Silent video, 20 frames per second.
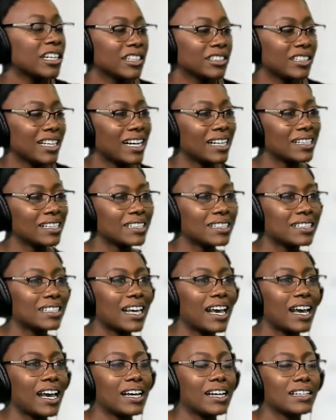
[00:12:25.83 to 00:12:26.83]
Dallas
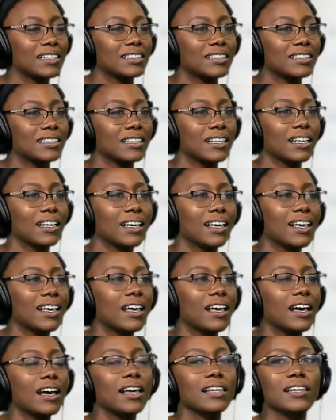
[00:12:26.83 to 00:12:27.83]
has
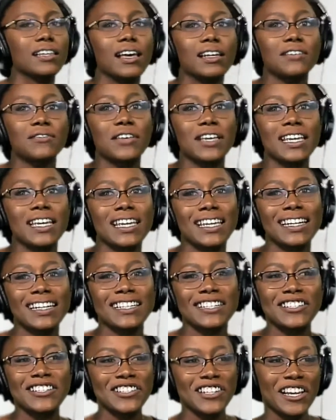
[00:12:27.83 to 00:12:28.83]
a lot of
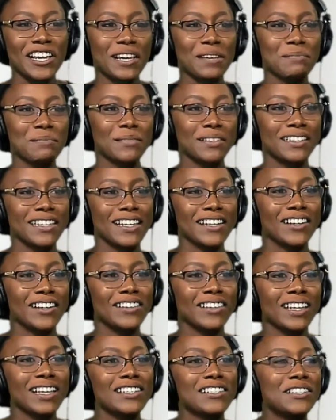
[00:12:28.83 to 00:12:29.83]
hidden gems. And
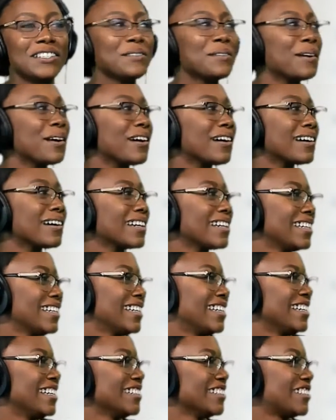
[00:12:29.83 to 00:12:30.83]
unless you are
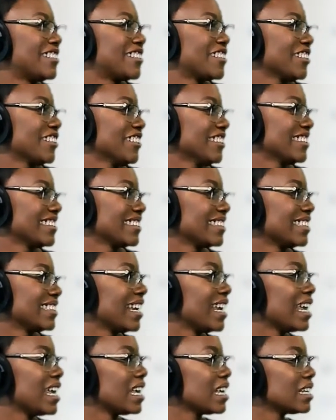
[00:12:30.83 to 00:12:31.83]
in certain
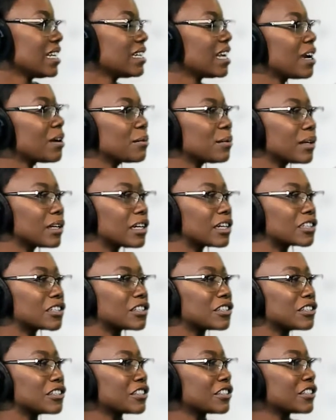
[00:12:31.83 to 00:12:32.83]
networks
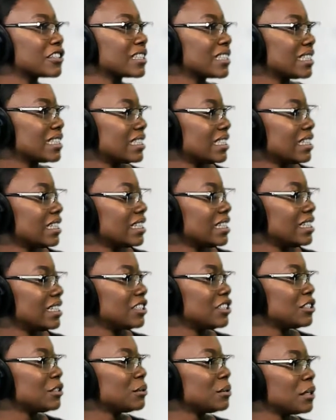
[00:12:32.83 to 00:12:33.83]
or in certain
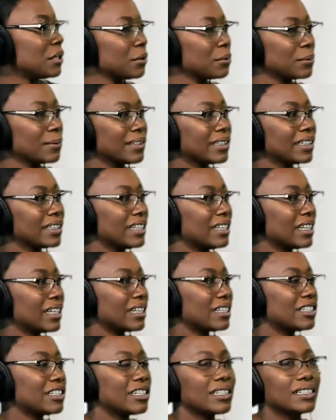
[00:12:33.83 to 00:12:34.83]
scenes, you don't really get
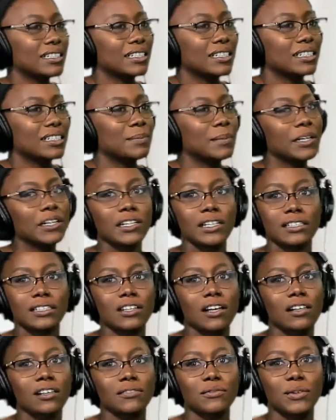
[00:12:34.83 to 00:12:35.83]
a chance to experience
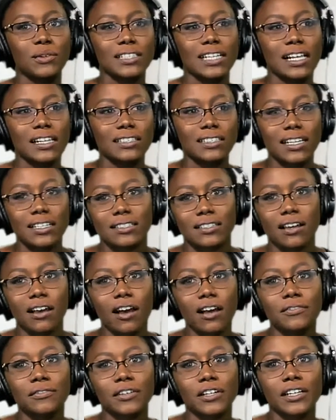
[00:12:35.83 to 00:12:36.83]
all of what Dallas has to
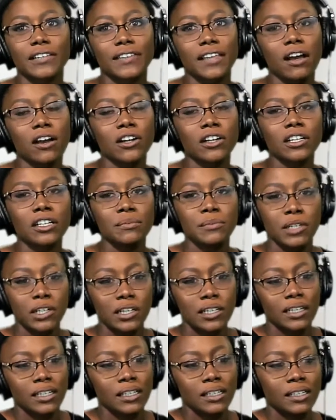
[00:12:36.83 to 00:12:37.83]
offer. And the art
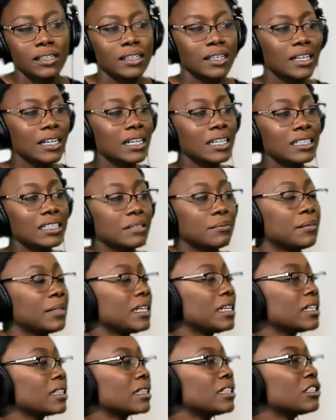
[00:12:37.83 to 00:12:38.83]
community, to
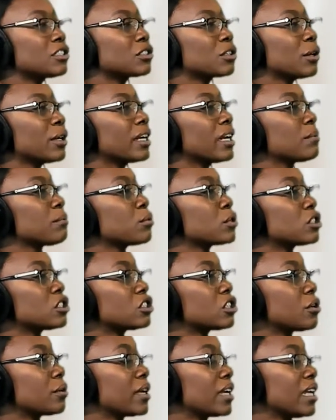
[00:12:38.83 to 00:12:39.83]
me at least, growing up was
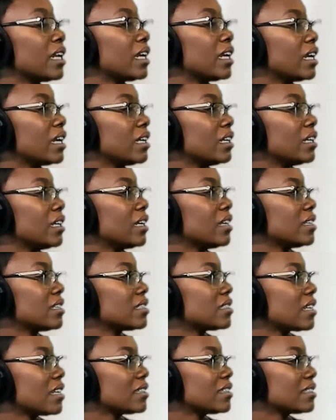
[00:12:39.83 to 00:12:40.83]
so hidden in the
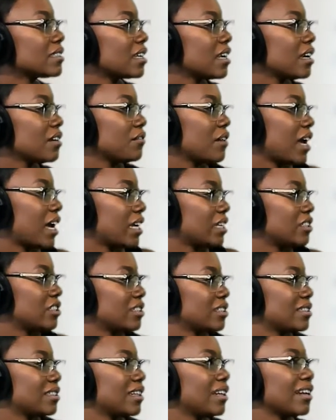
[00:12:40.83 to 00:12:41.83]
sense of I
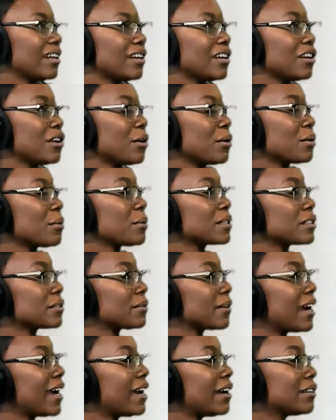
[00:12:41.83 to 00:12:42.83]
just didn't know it was
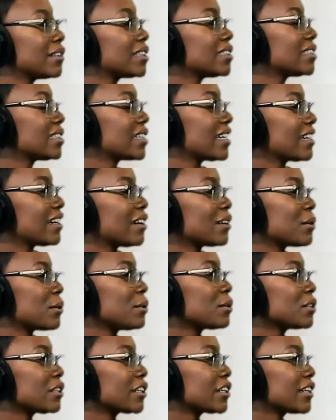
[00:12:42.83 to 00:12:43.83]
around until I got
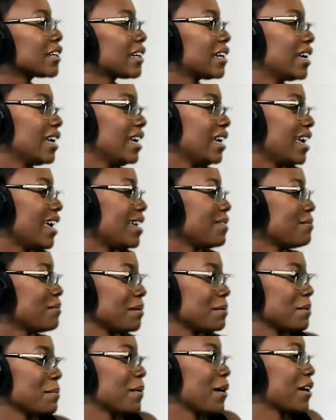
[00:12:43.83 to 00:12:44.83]
older. And
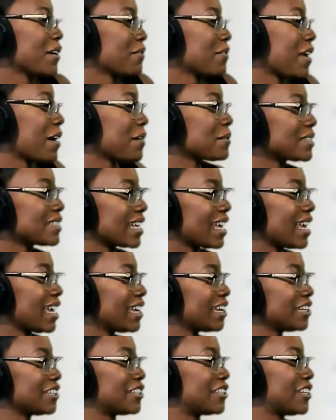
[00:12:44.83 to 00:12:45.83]
maybe part of that was
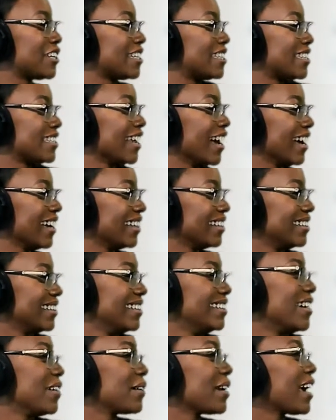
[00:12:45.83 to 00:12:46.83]
age, just not
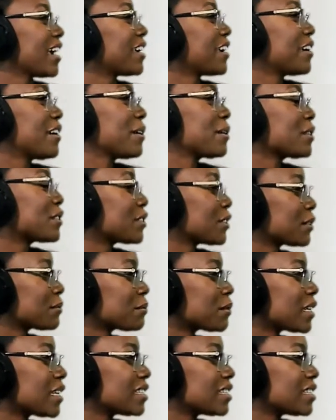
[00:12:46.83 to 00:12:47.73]
knowing I could go to certain places.